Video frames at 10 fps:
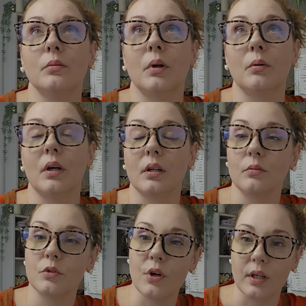Maybe I
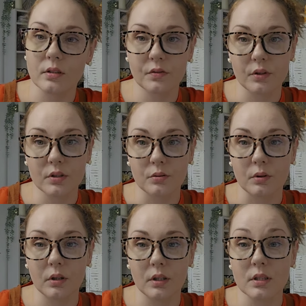can transfer it
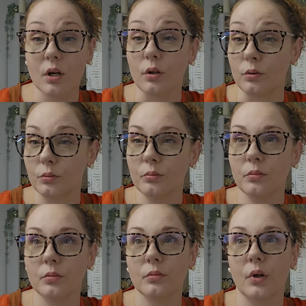to its home
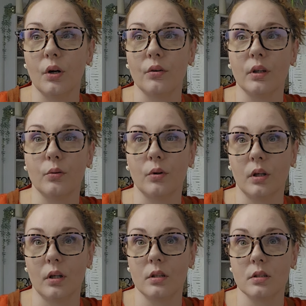already
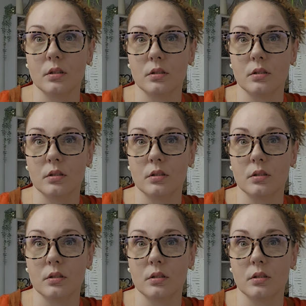organized.